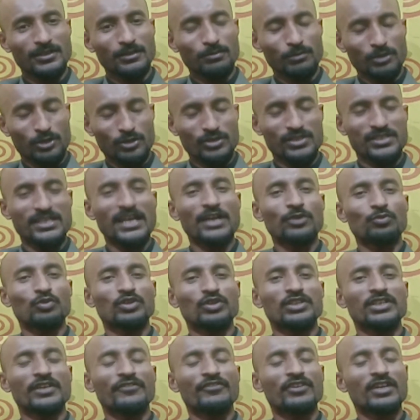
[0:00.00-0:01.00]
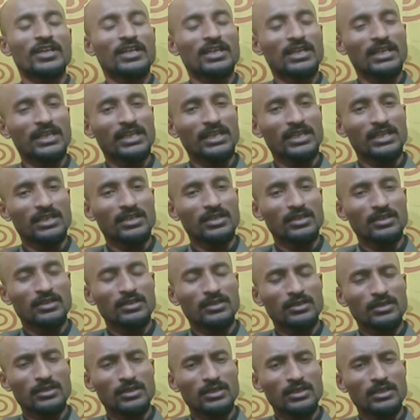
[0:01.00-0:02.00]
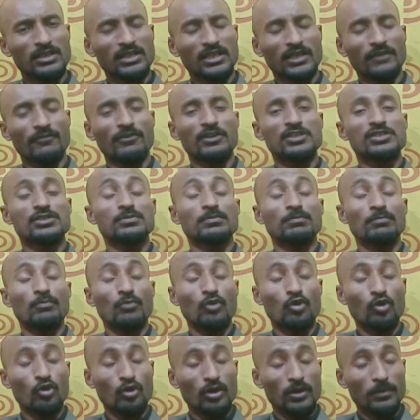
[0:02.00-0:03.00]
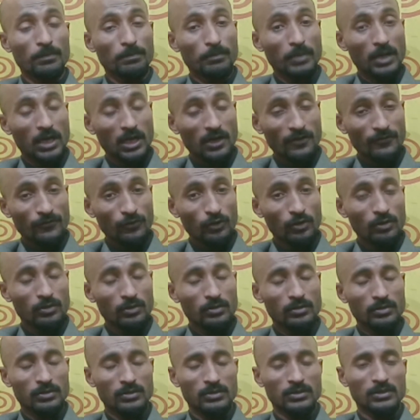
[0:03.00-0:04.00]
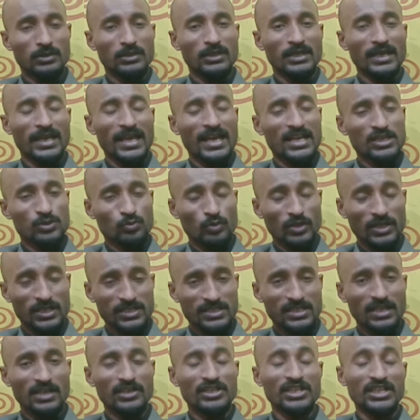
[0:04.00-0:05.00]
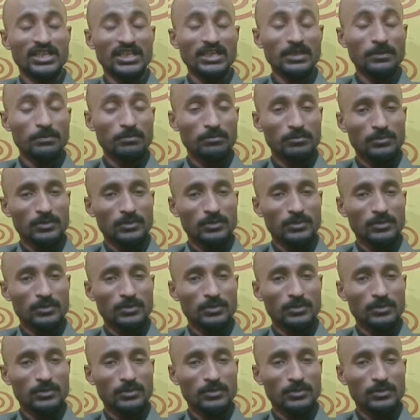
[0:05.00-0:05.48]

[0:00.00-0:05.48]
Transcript: because that will definitely give us more powerful, as well as our team,